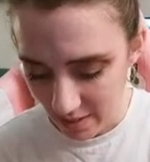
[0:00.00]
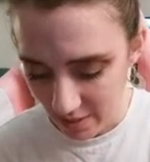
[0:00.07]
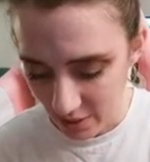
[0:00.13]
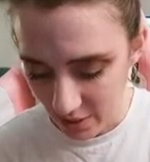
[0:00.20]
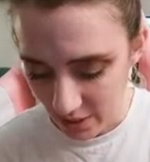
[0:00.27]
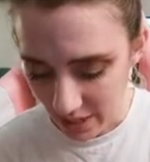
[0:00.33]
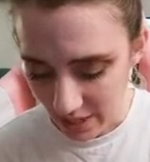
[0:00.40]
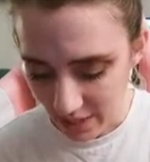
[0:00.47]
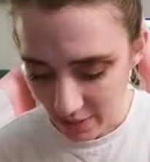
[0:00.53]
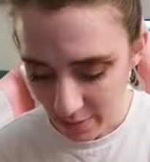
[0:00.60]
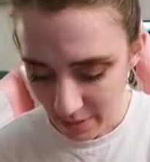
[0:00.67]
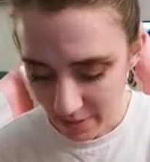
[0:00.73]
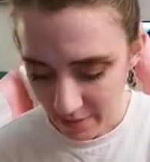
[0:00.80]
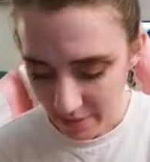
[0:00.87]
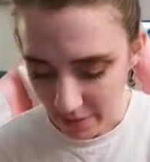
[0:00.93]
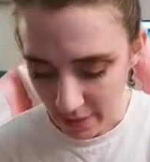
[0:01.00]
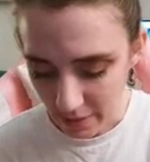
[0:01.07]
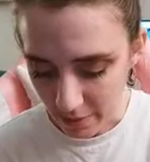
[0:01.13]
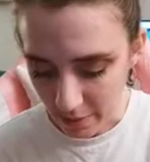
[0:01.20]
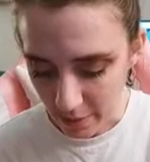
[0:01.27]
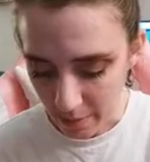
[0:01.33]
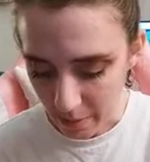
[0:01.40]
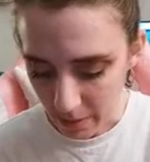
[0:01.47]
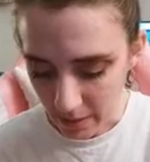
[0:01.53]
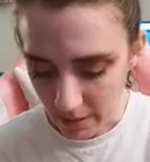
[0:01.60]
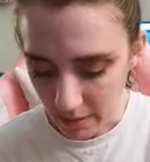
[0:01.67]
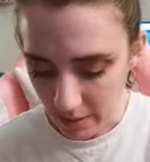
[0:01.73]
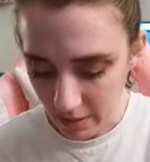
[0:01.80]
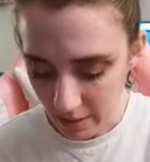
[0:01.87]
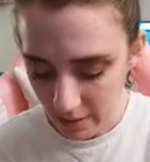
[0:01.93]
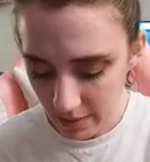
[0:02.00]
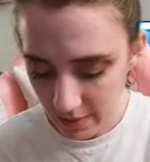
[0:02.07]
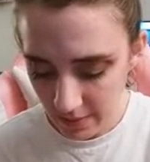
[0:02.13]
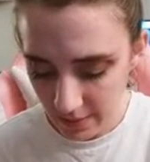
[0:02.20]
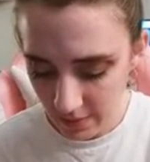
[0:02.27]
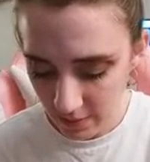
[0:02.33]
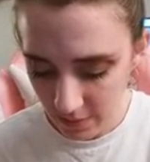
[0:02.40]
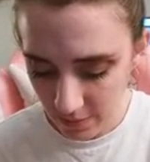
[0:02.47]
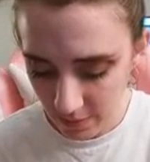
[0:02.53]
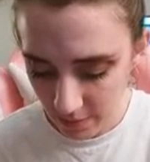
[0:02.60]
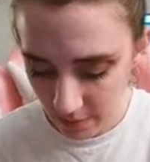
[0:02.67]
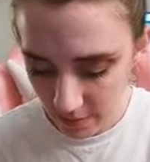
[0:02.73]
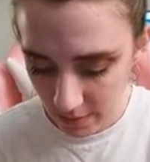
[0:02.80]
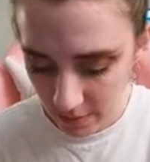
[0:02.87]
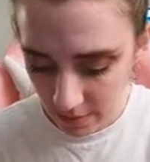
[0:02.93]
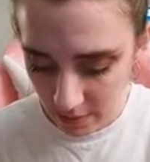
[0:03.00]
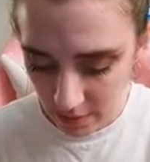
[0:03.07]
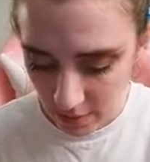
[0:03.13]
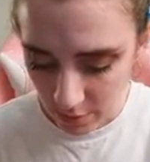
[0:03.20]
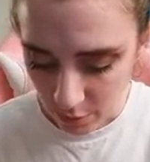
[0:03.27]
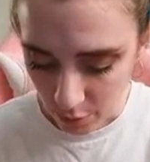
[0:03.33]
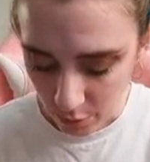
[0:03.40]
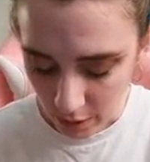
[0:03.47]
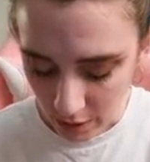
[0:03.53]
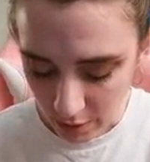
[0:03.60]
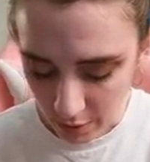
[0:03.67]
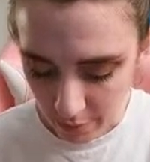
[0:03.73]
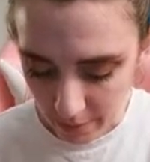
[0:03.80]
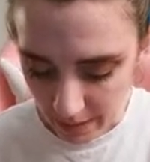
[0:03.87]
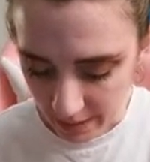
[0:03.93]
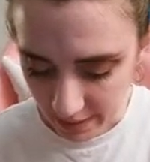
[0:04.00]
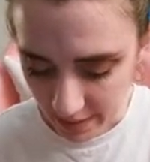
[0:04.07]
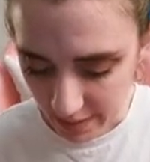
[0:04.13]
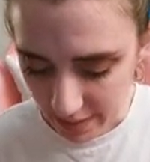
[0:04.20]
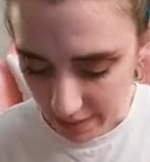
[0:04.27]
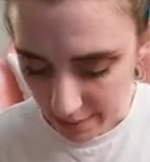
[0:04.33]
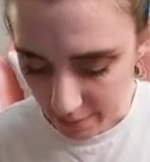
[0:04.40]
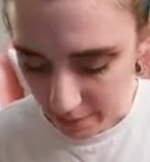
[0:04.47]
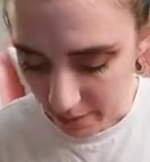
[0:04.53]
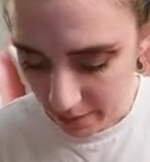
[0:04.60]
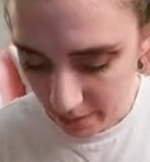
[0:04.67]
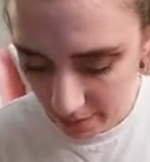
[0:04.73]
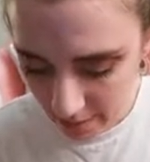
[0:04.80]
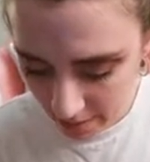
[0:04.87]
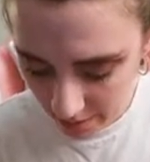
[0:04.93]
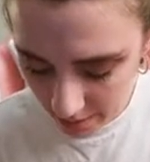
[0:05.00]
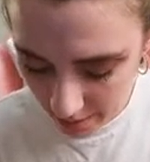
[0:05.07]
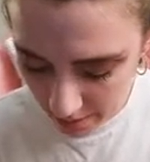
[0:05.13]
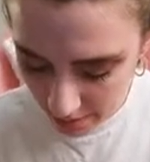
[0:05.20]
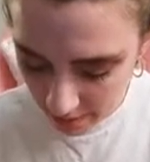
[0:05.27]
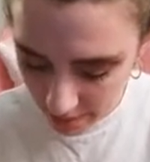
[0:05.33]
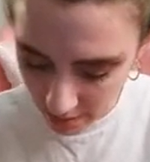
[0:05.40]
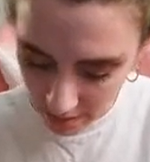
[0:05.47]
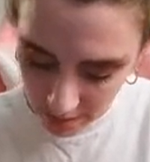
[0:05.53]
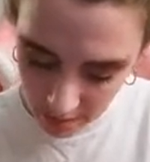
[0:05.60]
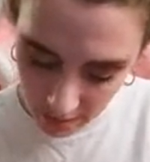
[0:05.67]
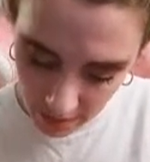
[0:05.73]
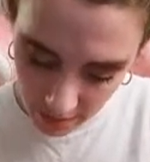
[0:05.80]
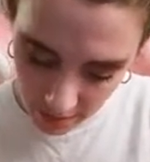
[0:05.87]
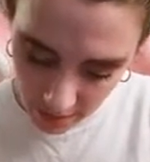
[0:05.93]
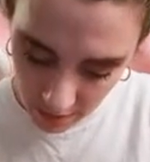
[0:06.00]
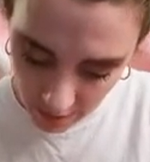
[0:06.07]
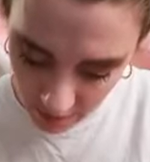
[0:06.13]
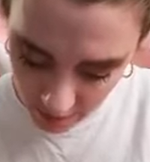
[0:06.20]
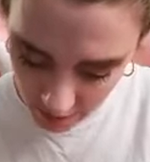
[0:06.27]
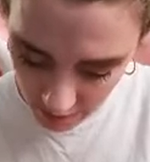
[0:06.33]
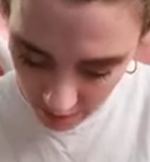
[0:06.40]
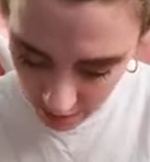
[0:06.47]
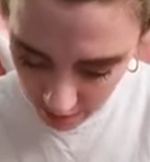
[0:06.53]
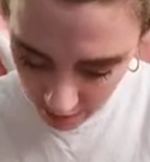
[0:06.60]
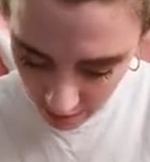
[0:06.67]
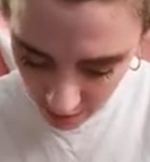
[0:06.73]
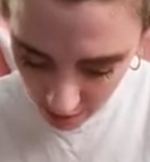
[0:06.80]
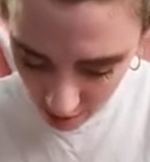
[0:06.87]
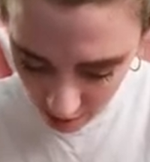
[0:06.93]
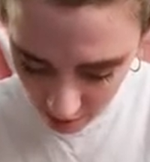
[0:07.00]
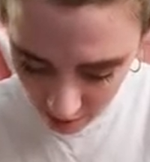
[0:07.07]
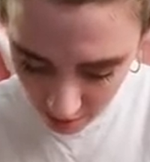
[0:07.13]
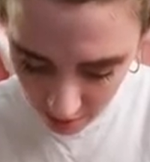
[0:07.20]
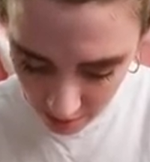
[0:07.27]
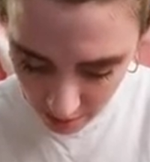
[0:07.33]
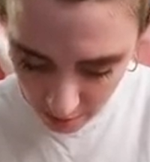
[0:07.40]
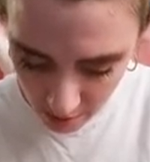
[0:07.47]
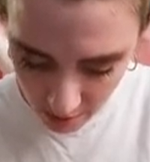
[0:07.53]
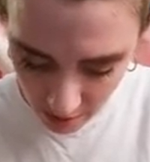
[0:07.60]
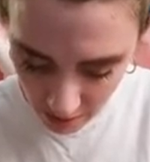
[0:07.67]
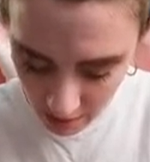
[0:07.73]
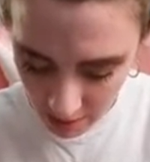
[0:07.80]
July is my favorite month. It's right smack dab in the heart of summer.